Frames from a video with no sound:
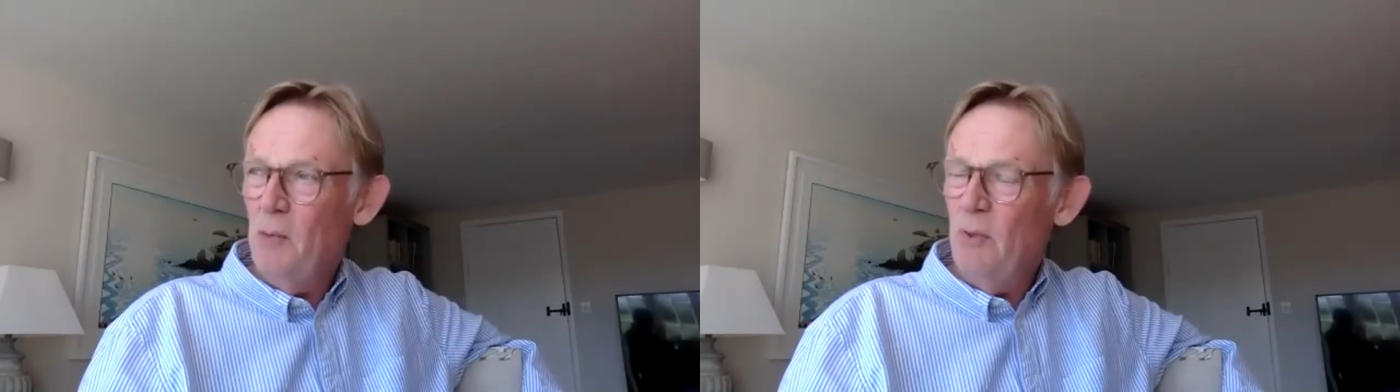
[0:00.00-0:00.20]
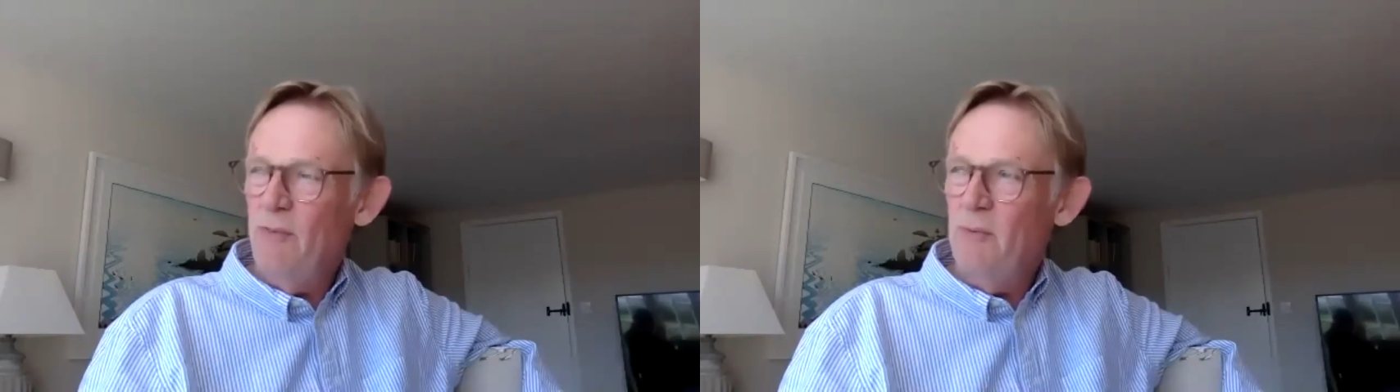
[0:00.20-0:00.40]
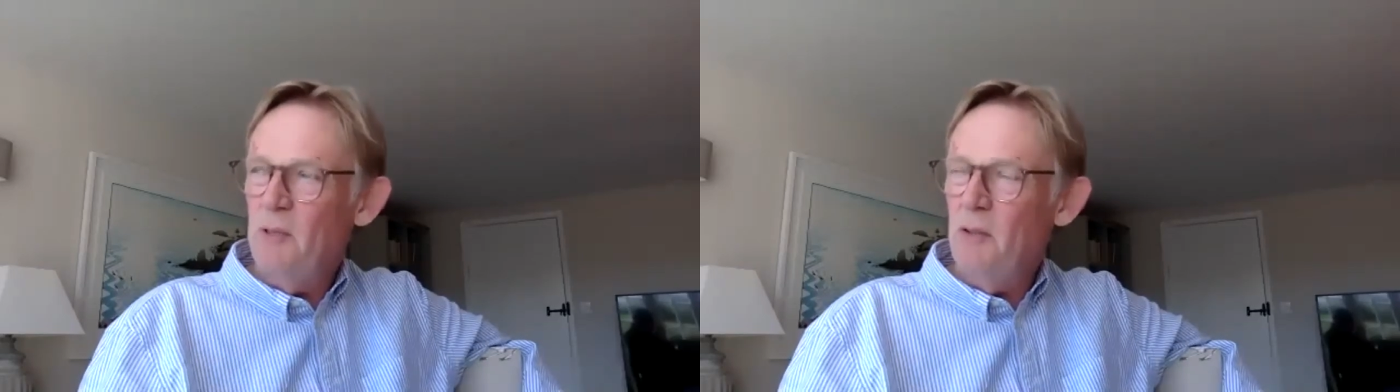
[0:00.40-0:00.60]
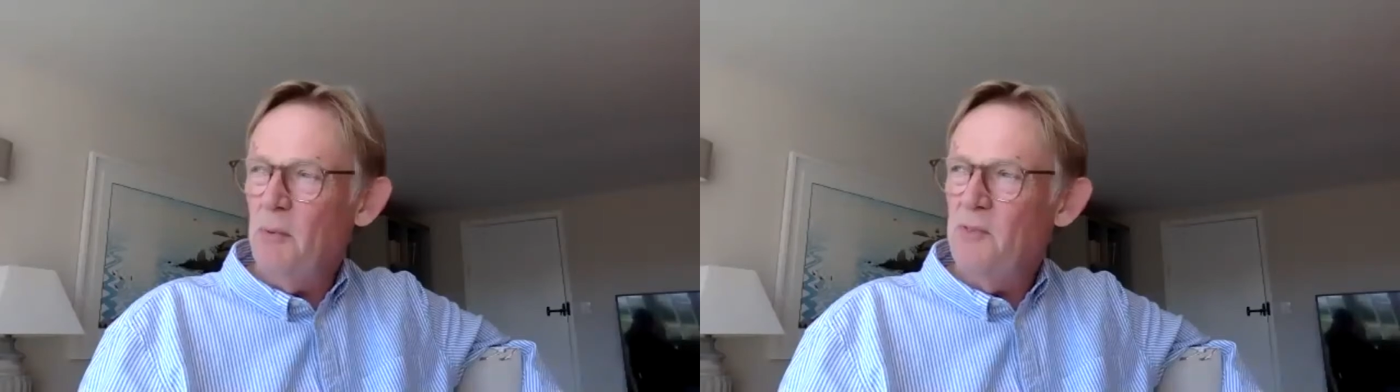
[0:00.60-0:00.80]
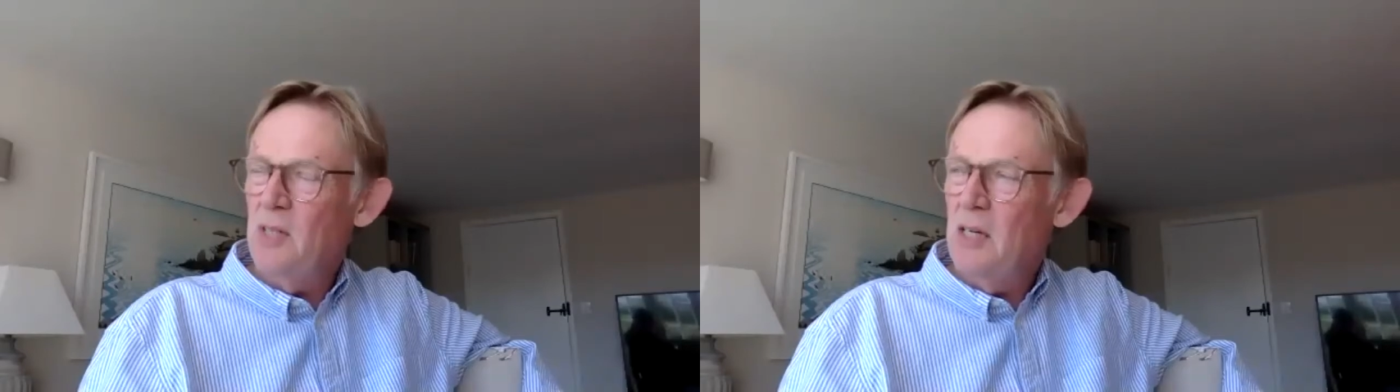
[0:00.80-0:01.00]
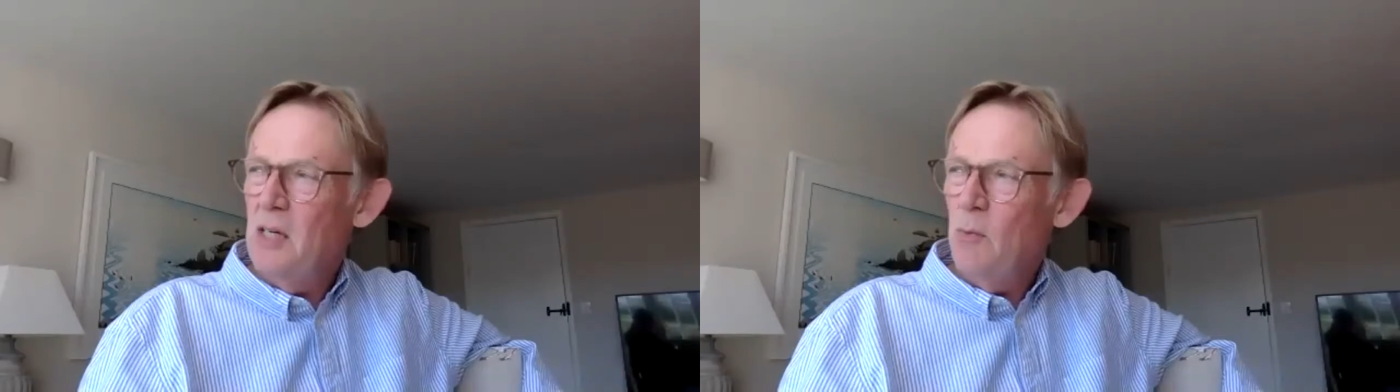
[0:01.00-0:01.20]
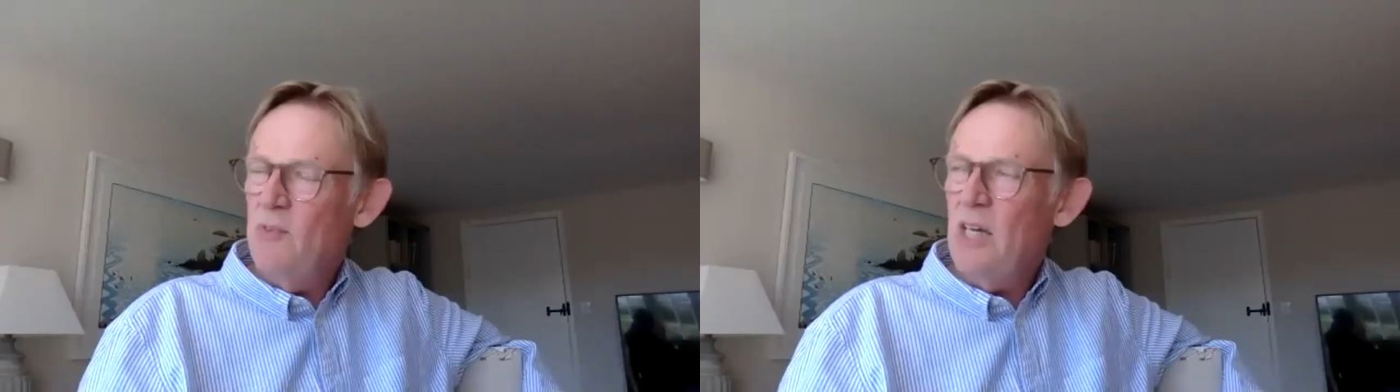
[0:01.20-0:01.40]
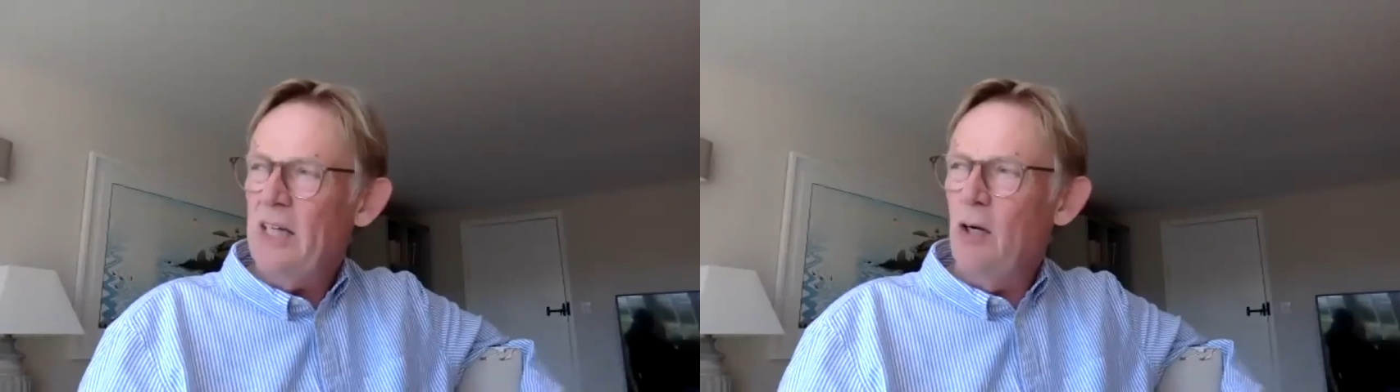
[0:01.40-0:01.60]
We've
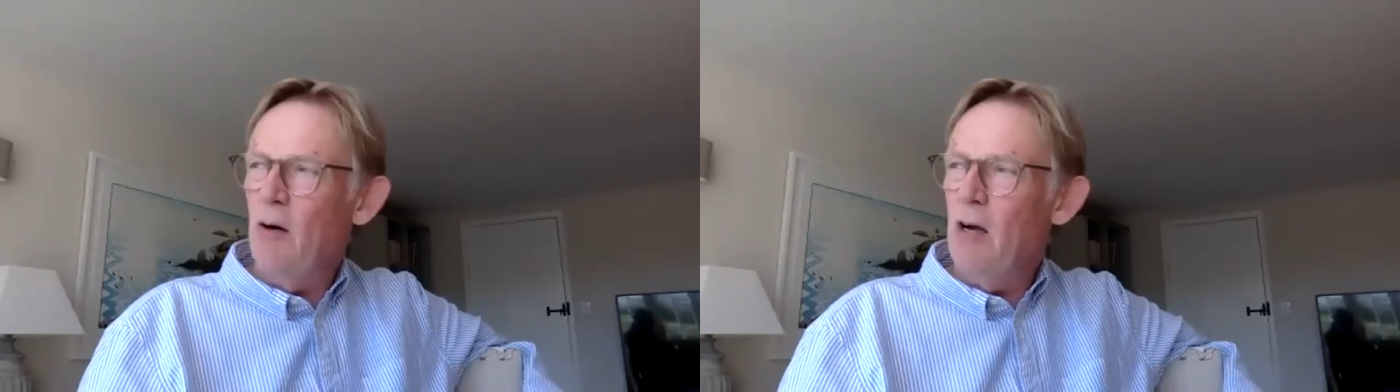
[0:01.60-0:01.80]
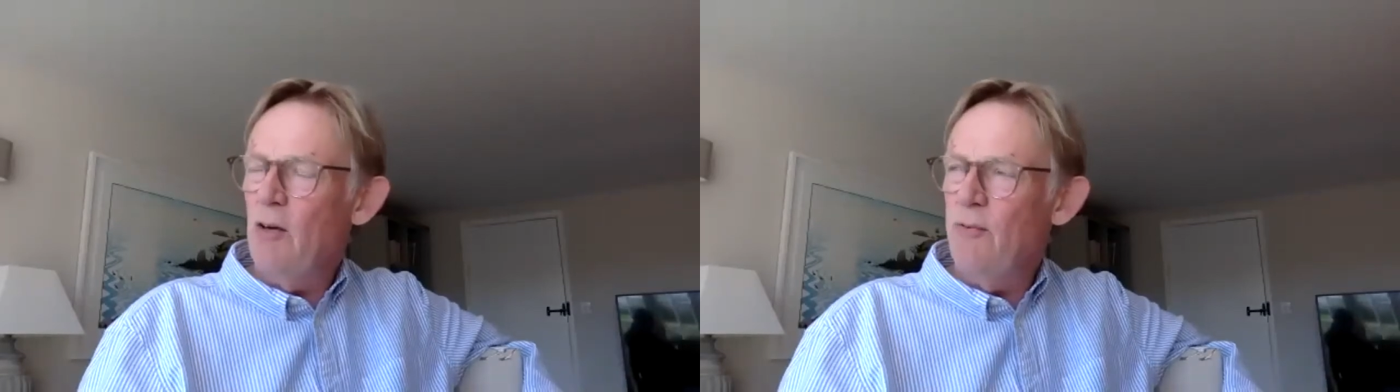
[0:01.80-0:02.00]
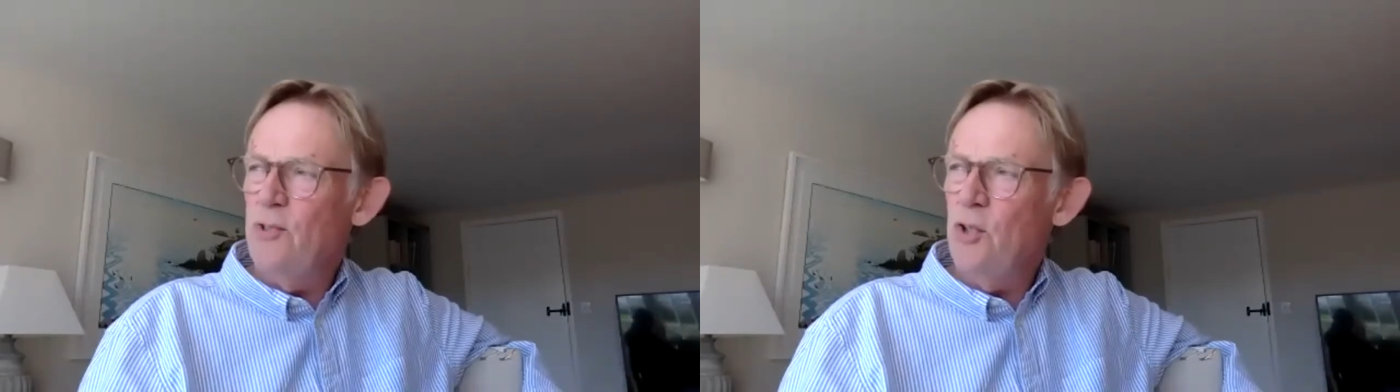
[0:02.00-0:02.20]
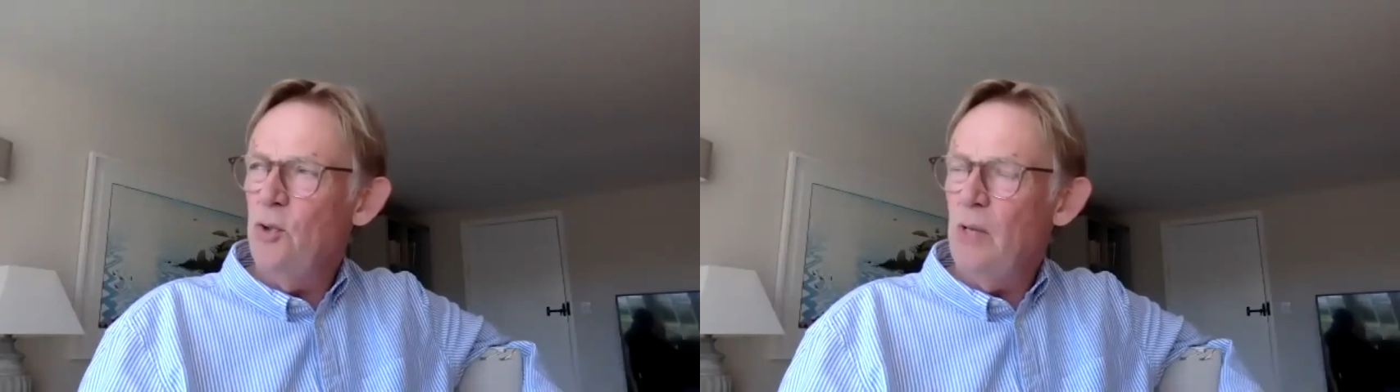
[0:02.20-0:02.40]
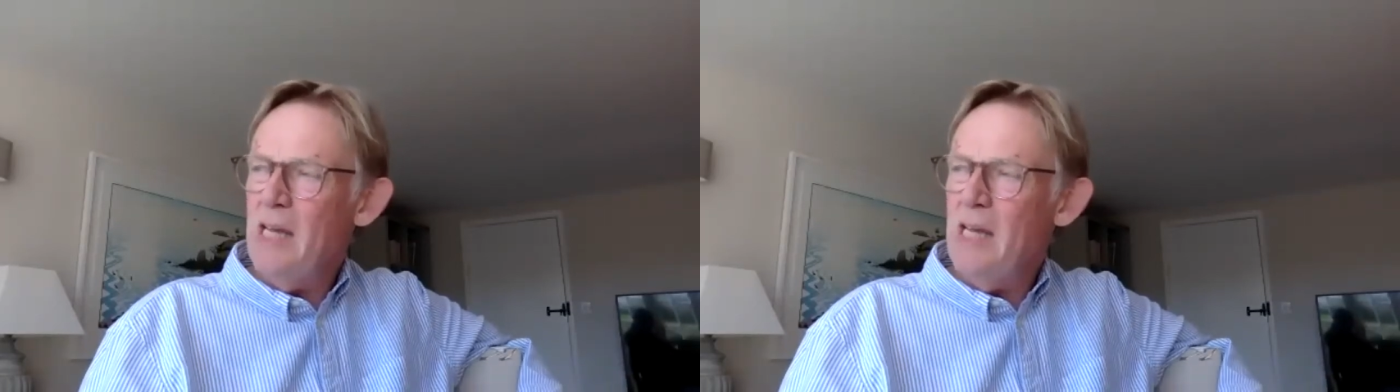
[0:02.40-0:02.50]
taken our eye off two